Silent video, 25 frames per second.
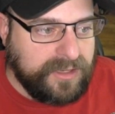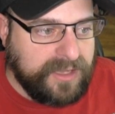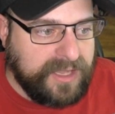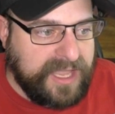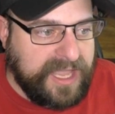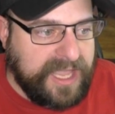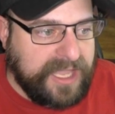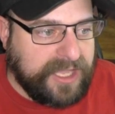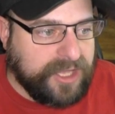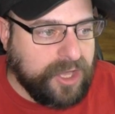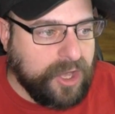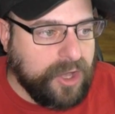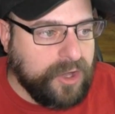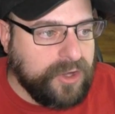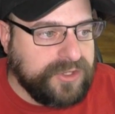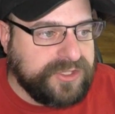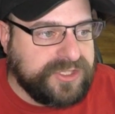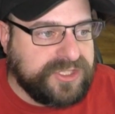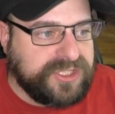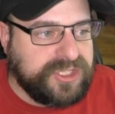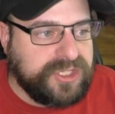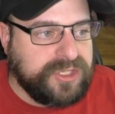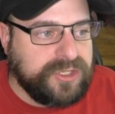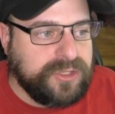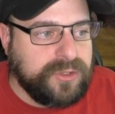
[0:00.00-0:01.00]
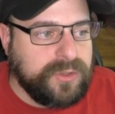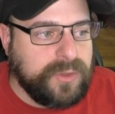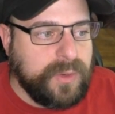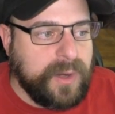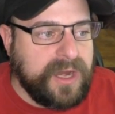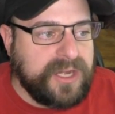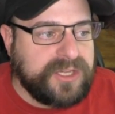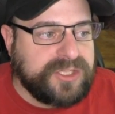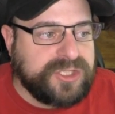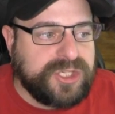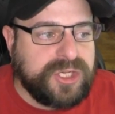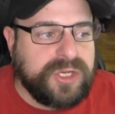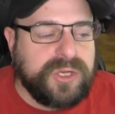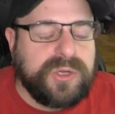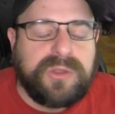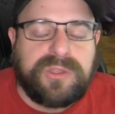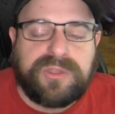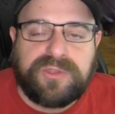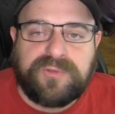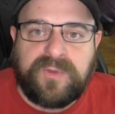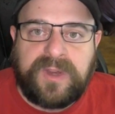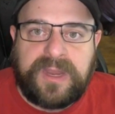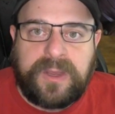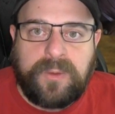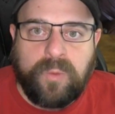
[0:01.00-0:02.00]
it goes to
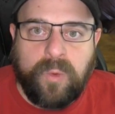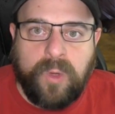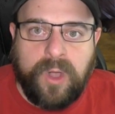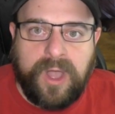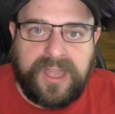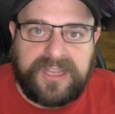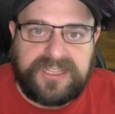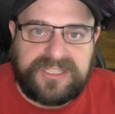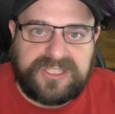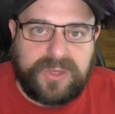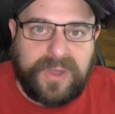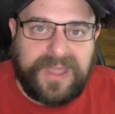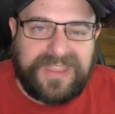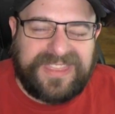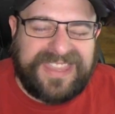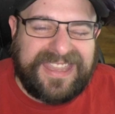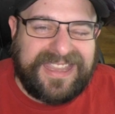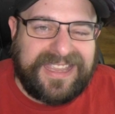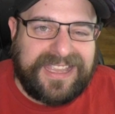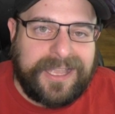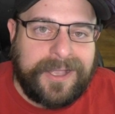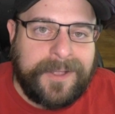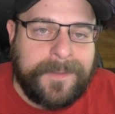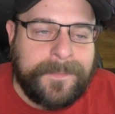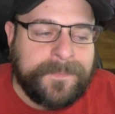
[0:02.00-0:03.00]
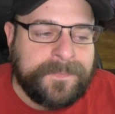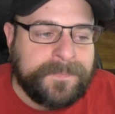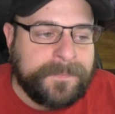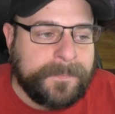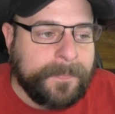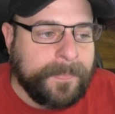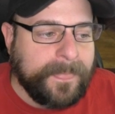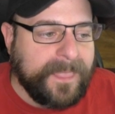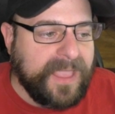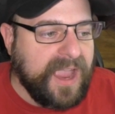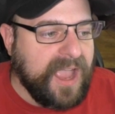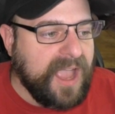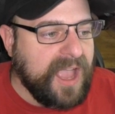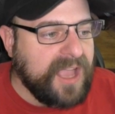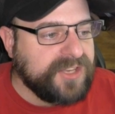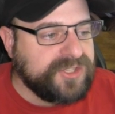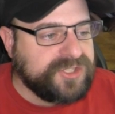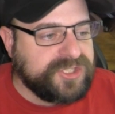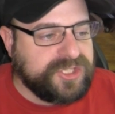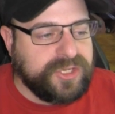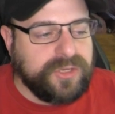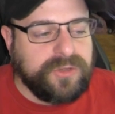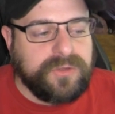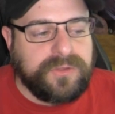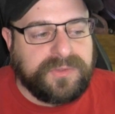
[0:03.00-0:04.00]
231. So I think
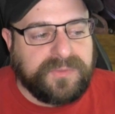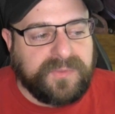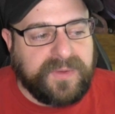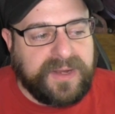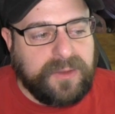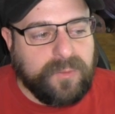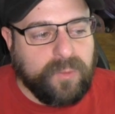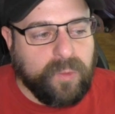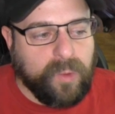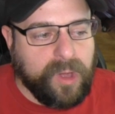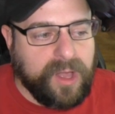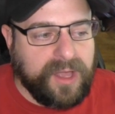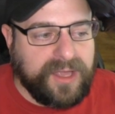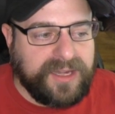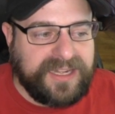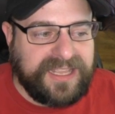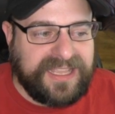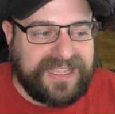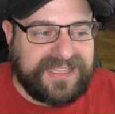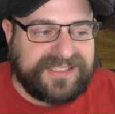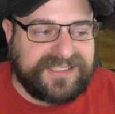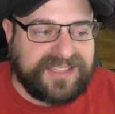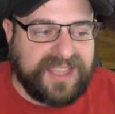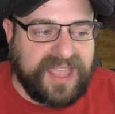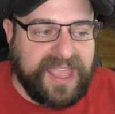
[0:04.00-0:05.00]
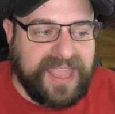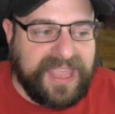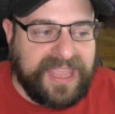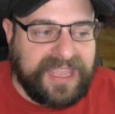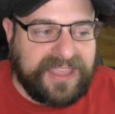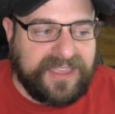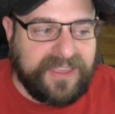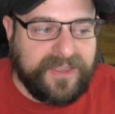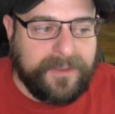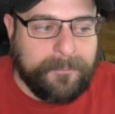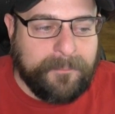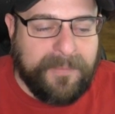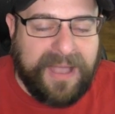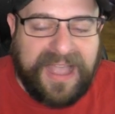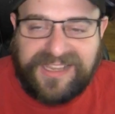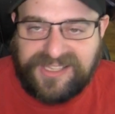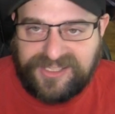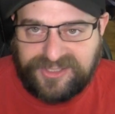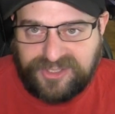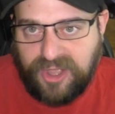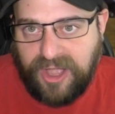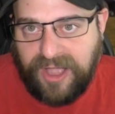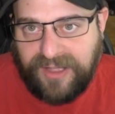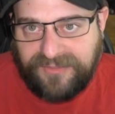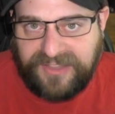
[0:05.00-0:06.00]
231 is like my
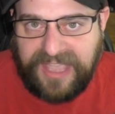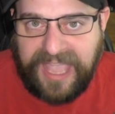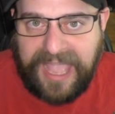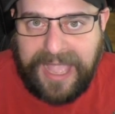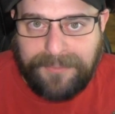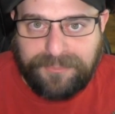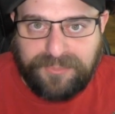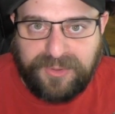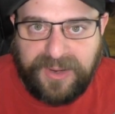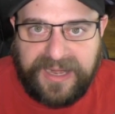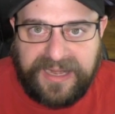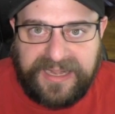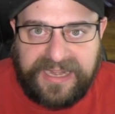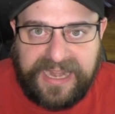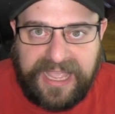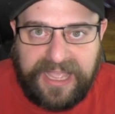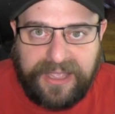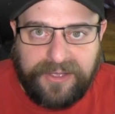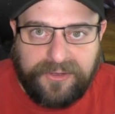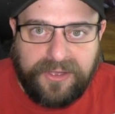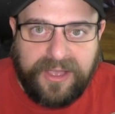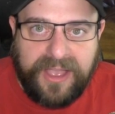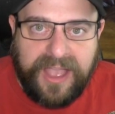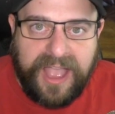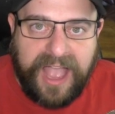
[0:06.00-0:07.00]
soft cap right now.